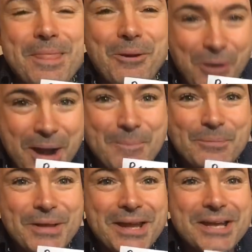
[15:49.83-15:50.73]
all right?
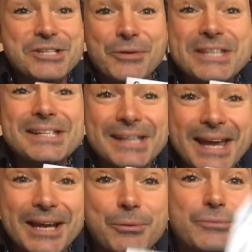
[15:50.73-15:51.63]
So this
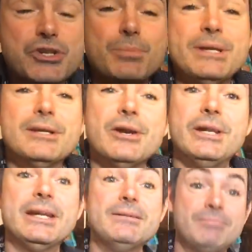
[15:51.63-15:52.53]
lick we've just been
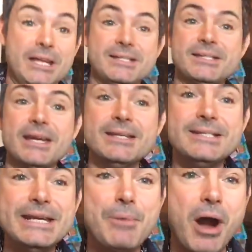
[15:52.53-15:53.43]
learning in, let's say in
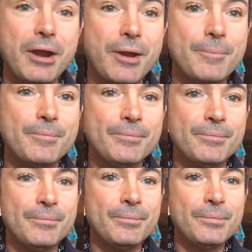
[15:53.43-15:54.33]
D minor.
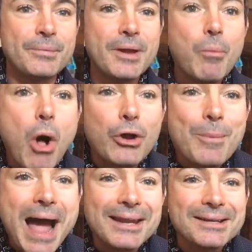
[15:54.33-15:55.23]

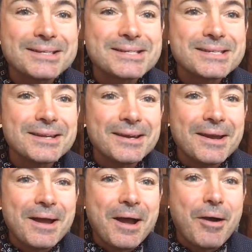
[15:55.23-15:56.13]
Welcome, Alex.
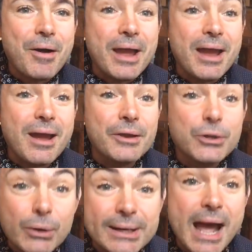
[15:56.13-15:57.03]

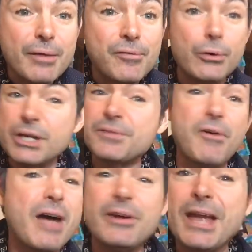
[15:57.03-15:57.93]
You're in California, it's
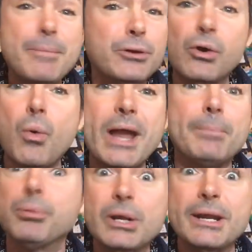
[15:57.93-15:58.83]
5 a.m., you're
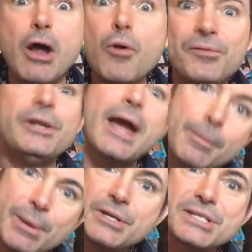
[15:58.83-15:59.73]
awake, brilliant. Hopefully you had a bit of